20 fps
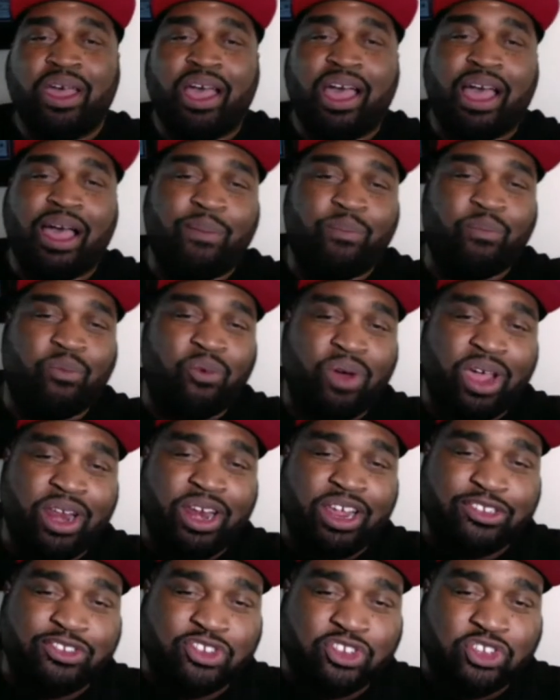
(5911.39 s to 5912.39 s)
I'm
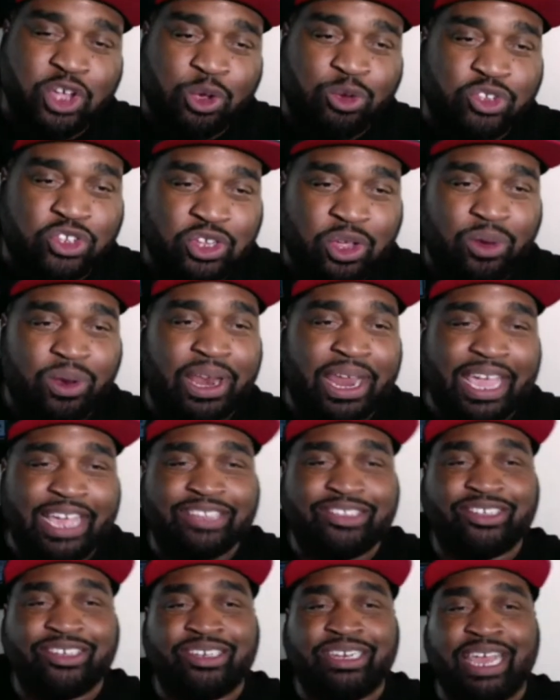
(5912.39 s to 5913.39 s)
running so
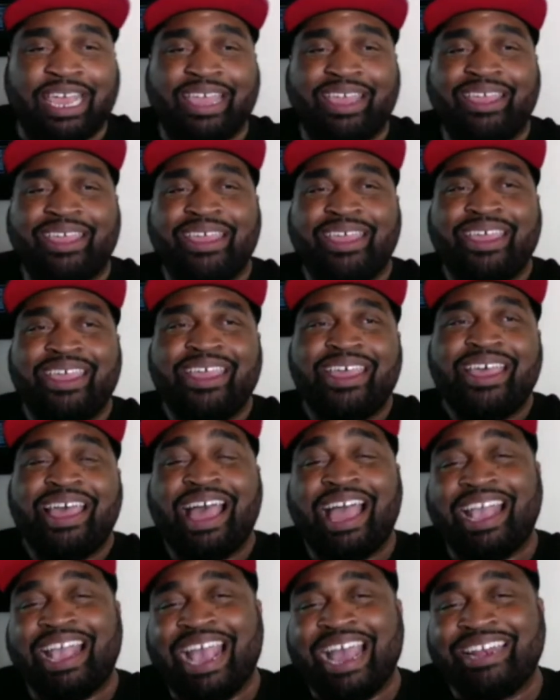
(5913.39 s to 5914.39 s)
late today.
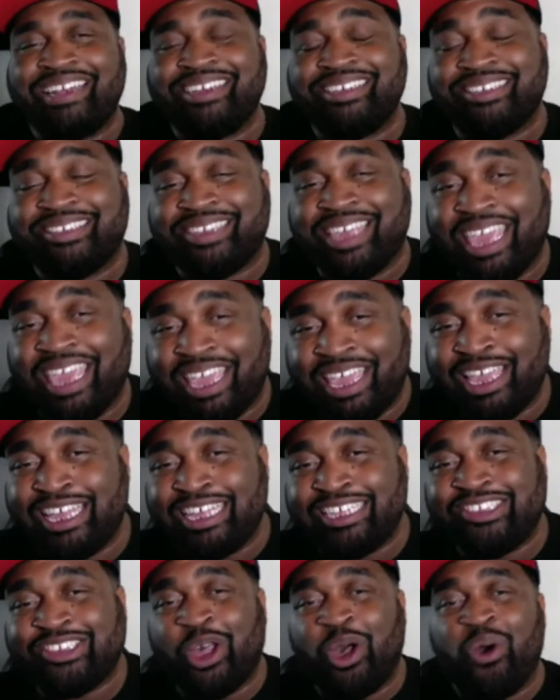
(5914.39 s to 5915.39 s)
I got these
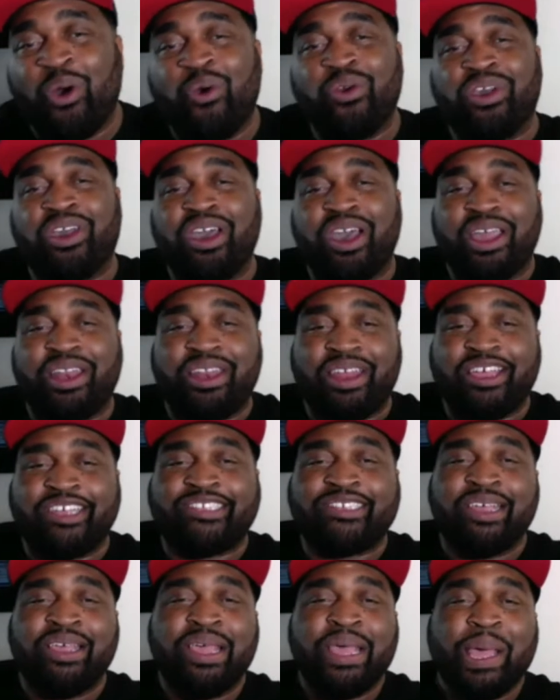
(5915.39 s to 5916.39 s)
kids. Oh,
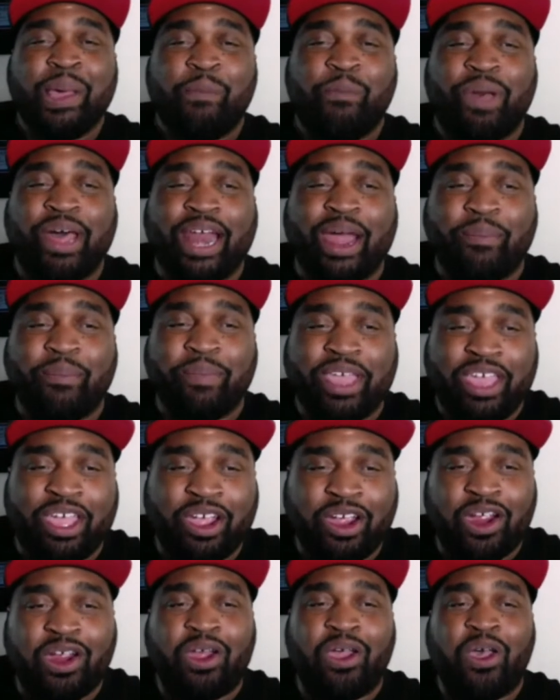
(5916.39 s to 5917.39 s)
goodness. But I'm
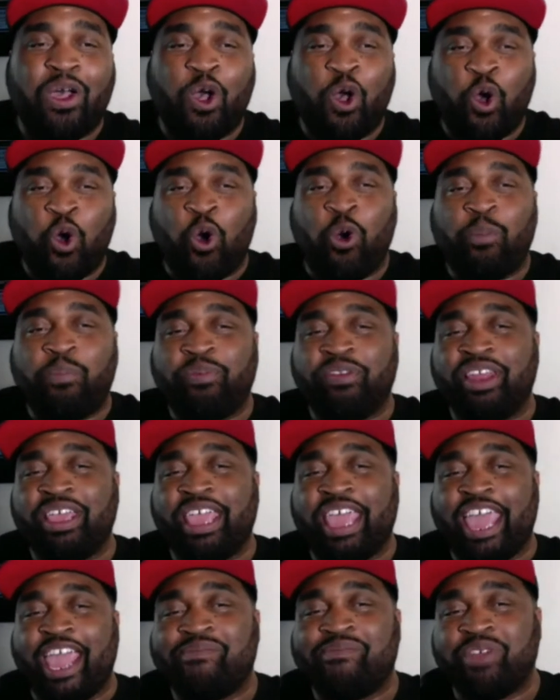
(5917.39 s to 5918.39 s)
here. Hopefully
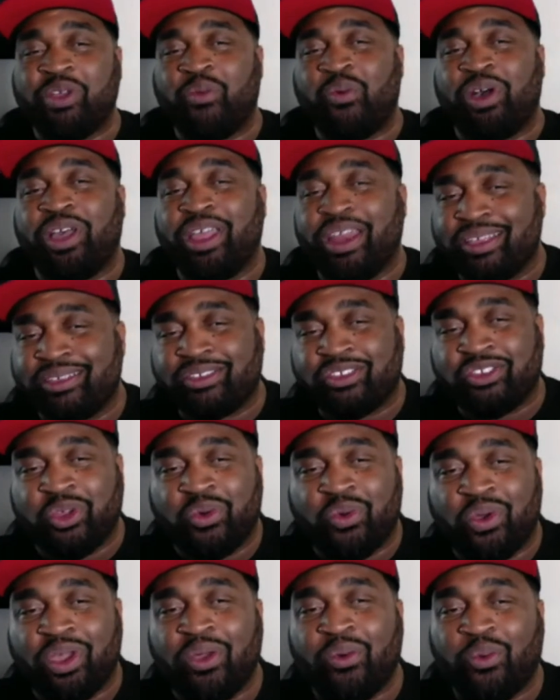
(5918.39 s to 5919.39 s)
everyone is
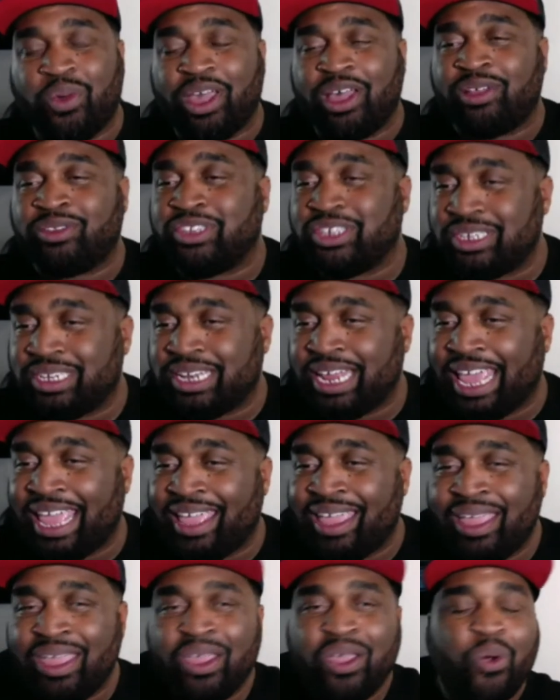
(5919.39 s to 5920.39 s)
doing well today.
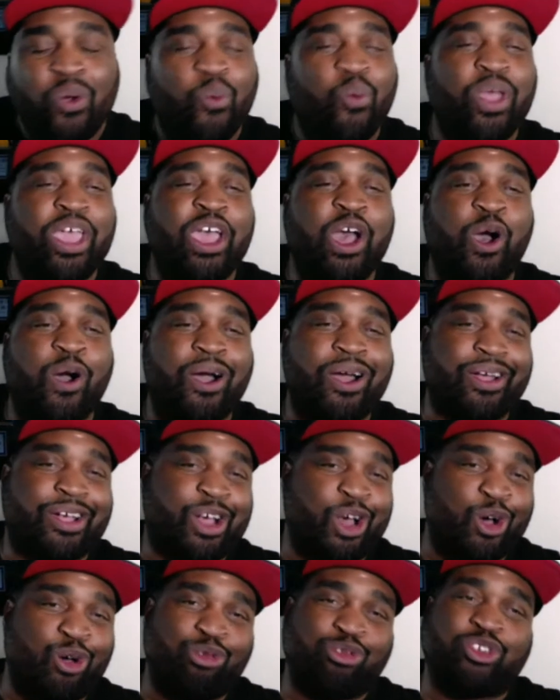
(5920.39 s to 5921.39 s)
We are,
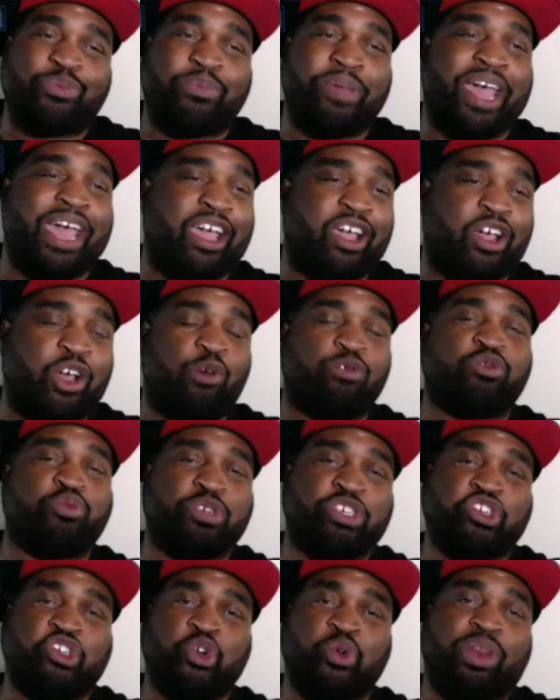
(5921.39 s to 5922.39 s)
Coach, man. Coach,
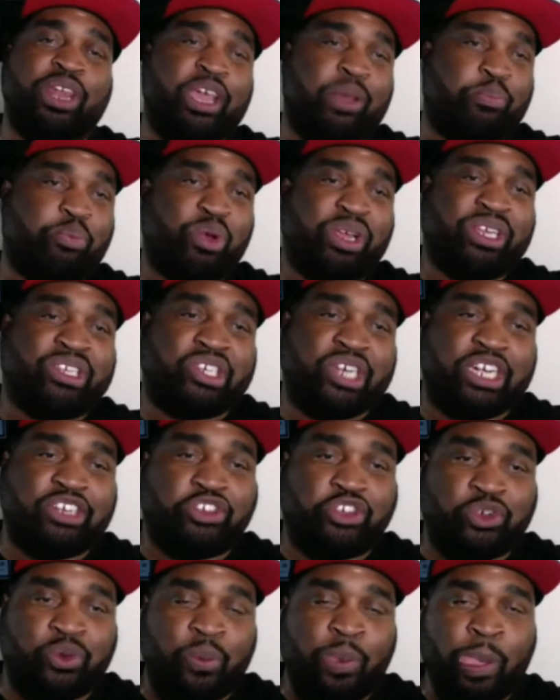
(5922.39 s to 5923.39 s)
we truly
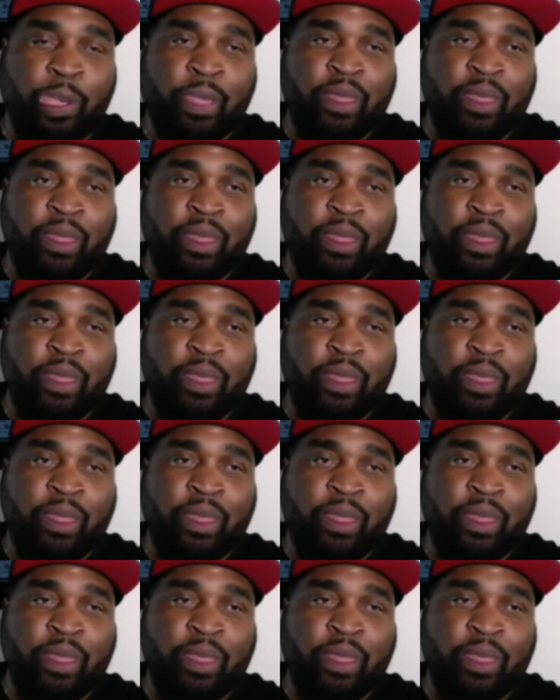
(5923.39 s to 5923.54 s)
appreciate you.